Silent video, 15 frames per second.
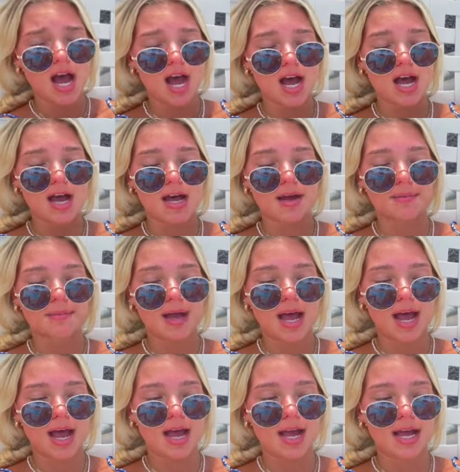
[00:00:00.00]
Um,
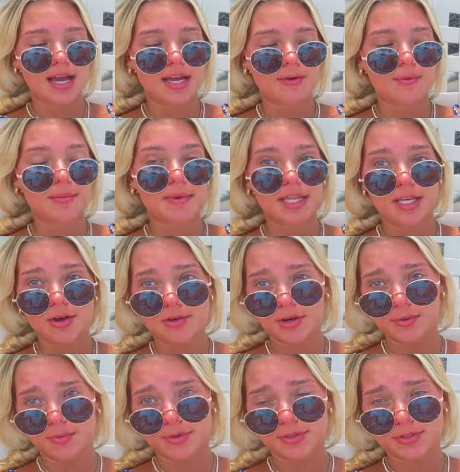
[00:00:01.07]
I, we made
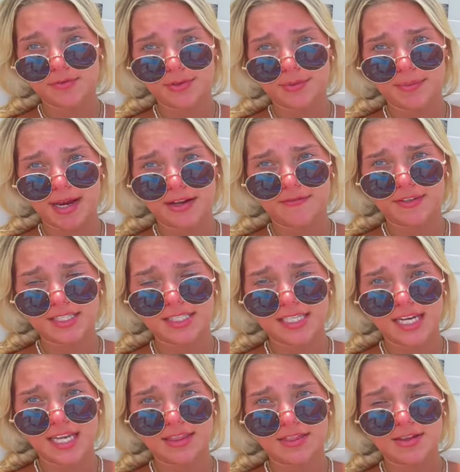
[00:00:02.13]
yogurt bowls for breakfast and
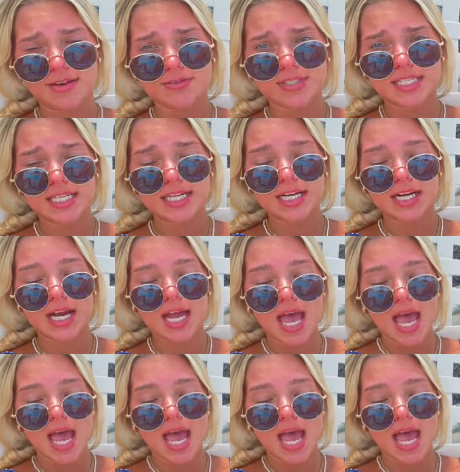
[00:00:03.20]
ate those here.